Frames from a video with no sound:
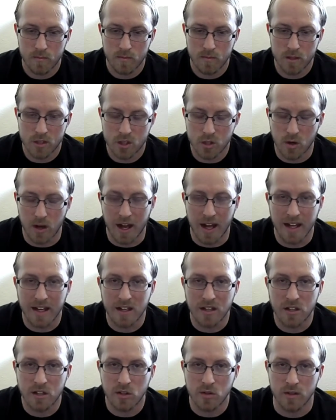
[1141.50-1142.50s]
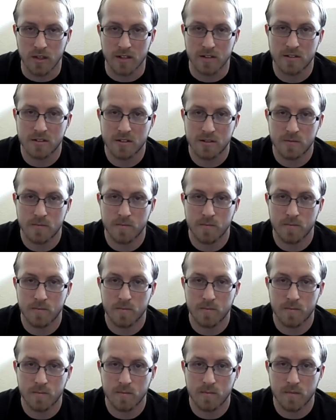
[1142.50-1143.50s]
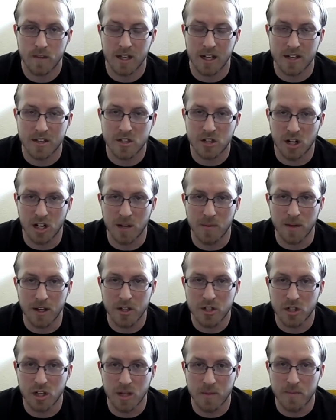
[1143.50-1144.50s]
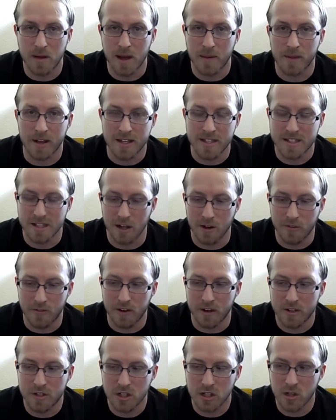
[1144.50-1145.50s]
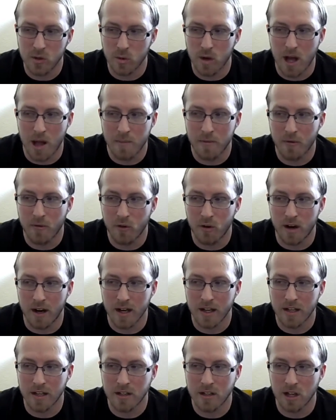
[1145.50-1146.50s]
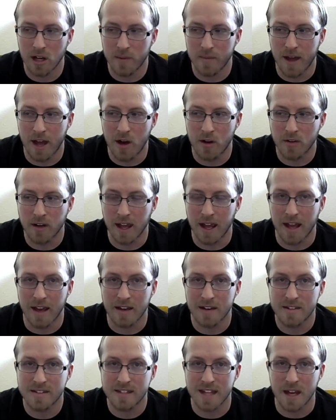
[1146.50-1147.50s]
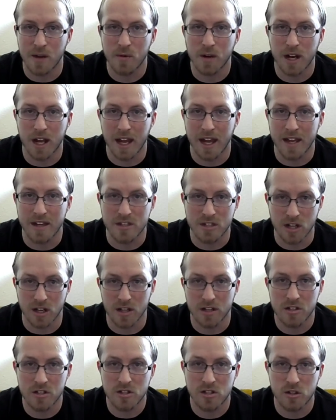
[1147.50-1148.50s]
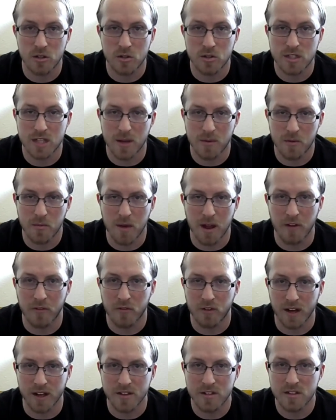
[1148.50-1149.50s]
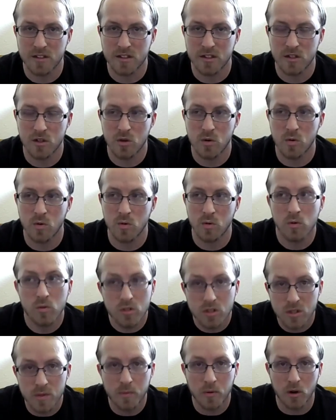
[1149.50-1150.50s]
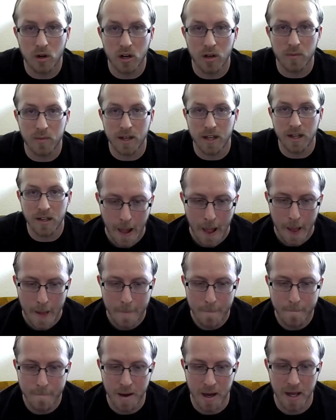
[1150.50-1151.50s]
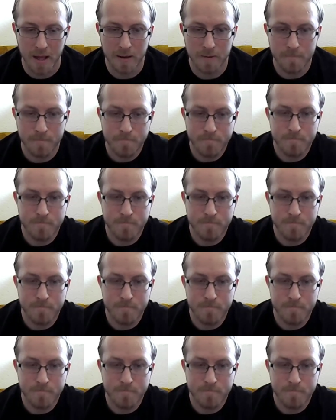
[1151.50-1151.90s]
so I could do this. And I started my journey by myself, and it took a while before I could come out and say what I had done to some of my friends who supported me, but